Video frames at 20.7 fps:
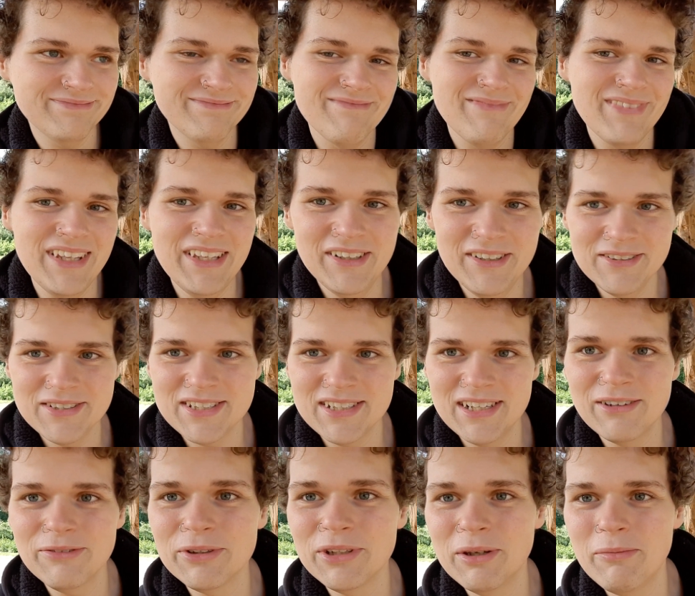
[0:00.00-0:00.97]
it's
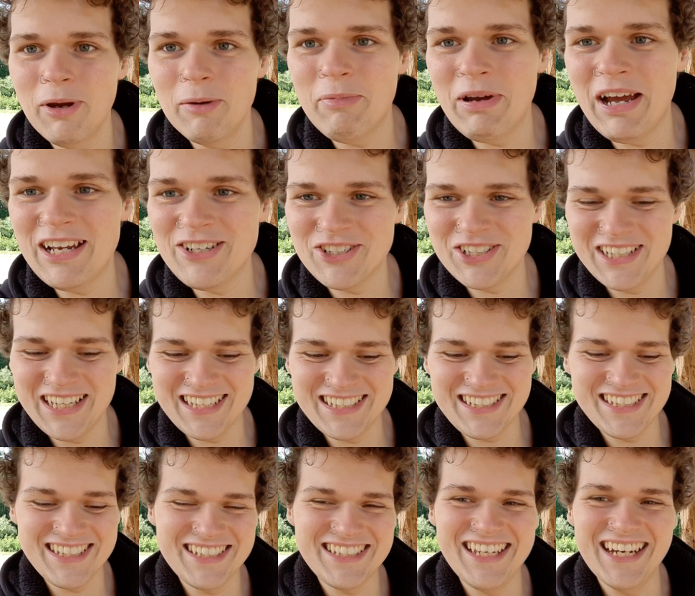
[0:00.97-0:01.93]
not really my passion
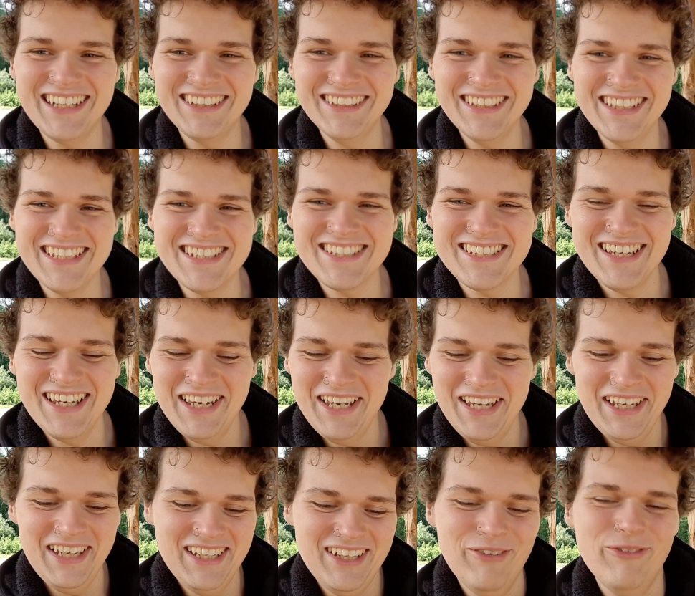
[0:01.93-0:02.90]
necessarily. It's
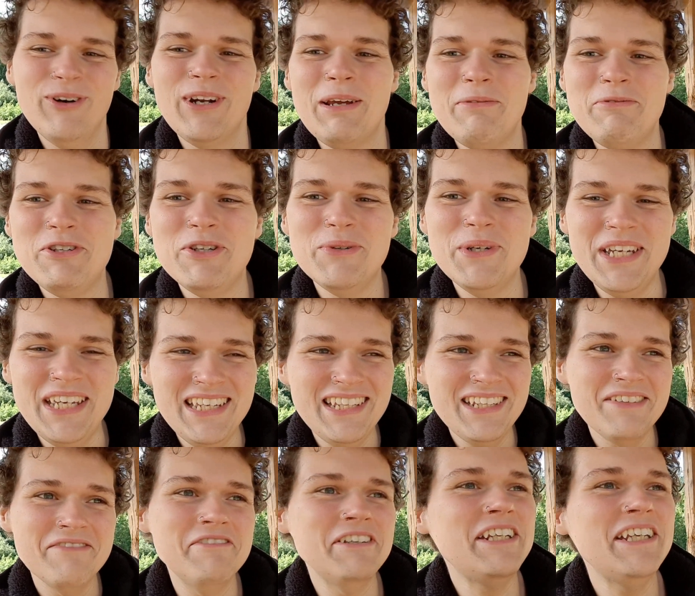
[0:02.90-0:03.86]
what I'm doing in
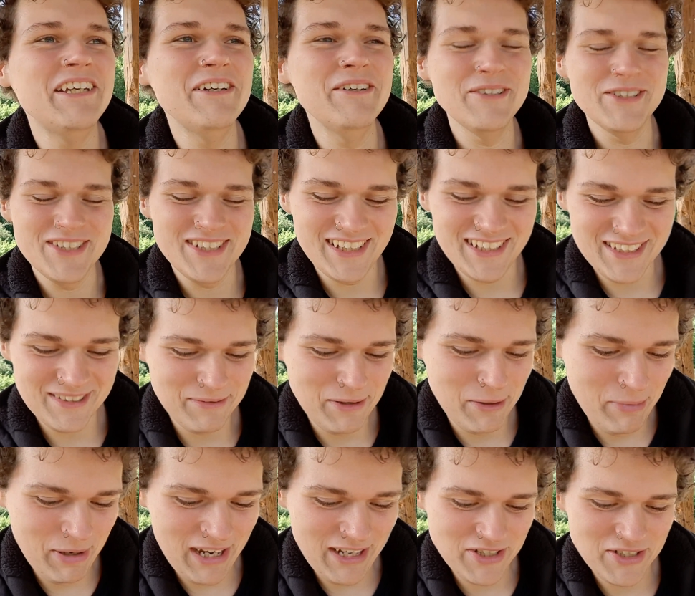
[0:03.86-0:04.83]
the videos that is my
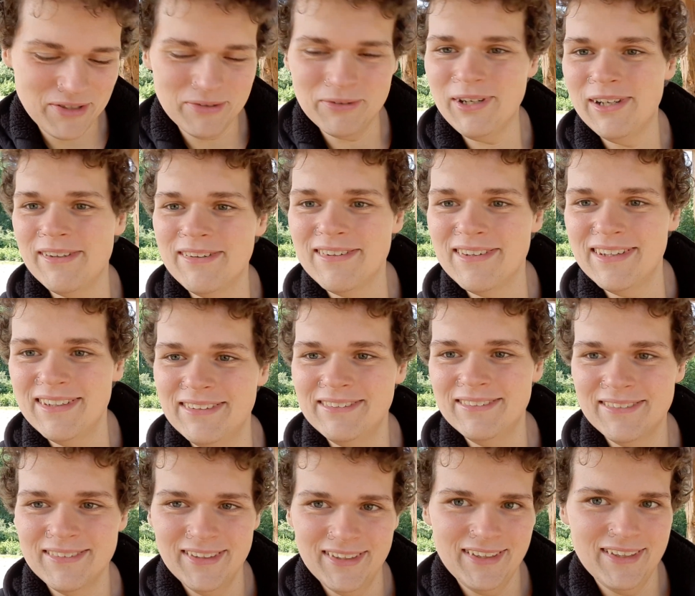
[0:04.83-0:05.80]
passion, rather than
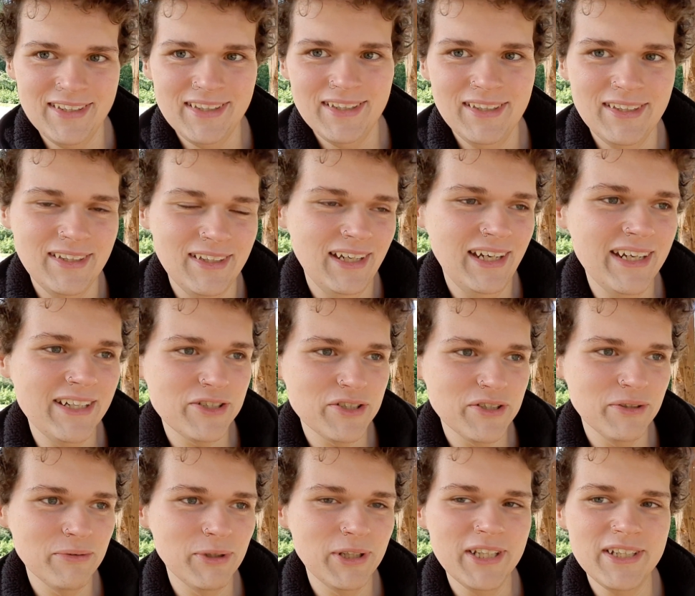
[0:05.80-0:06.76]

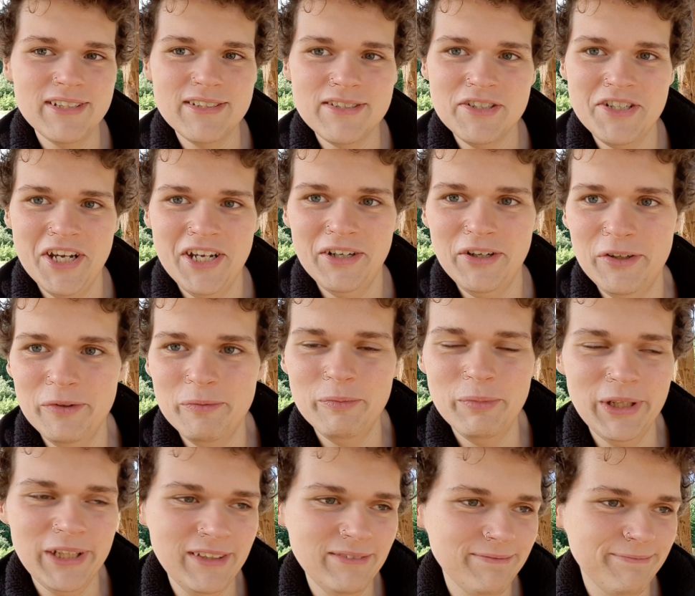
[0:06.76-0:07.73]
actually running this channel.
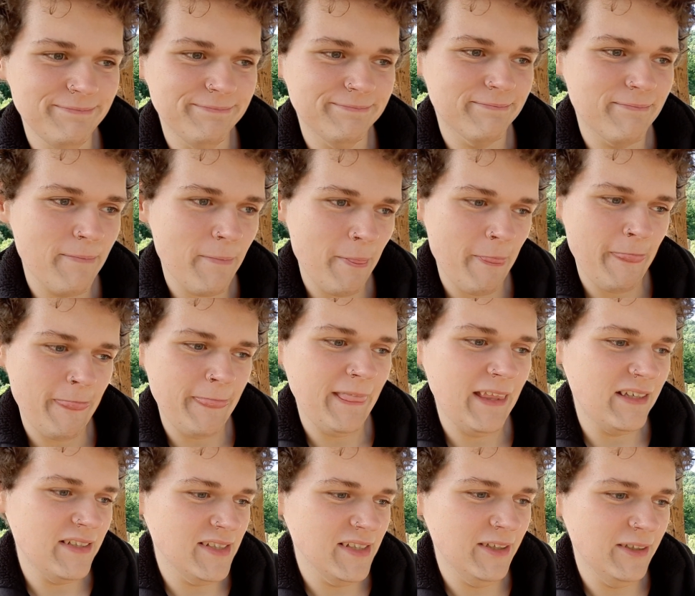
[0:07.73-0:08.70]
But
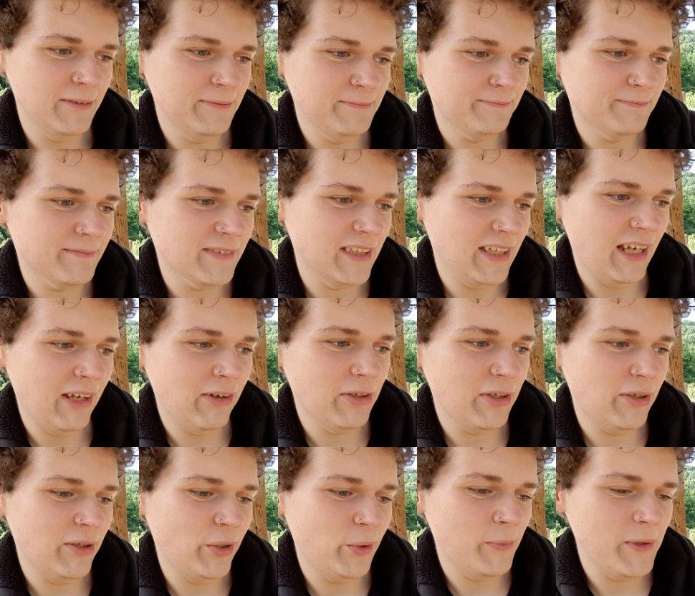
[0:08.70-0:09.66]
so I'll
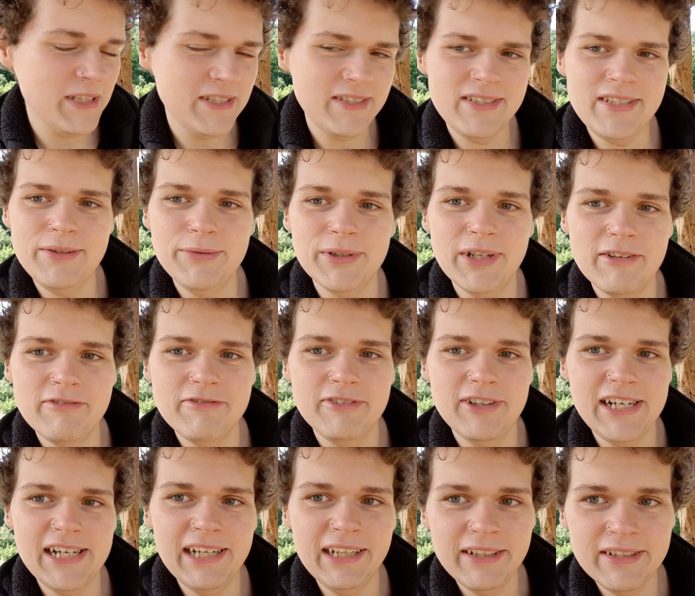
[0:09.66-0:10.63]
go home and see what I
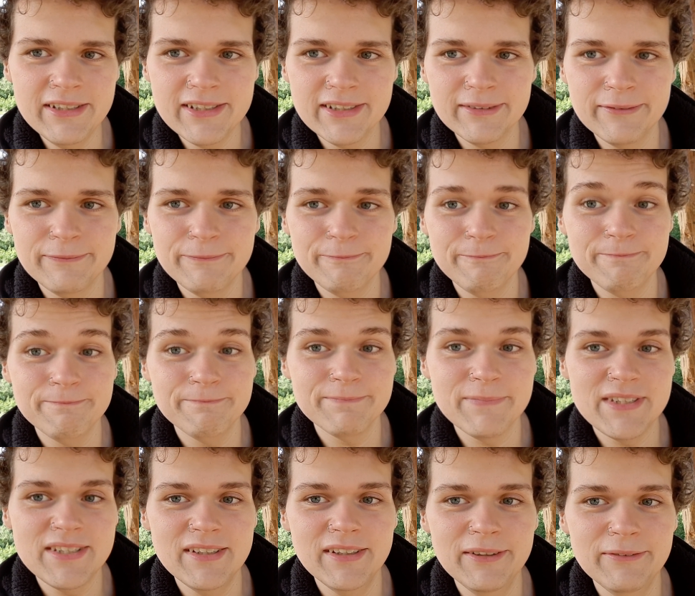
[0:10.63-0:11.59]
find.
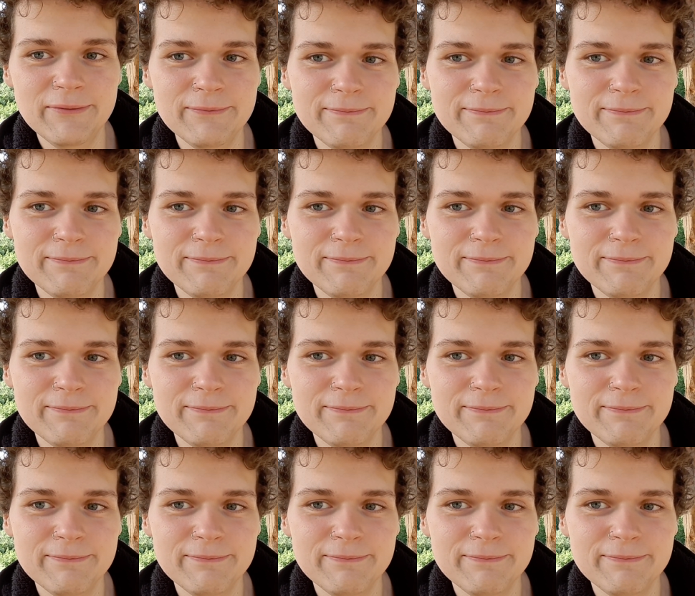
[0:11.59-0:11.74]
So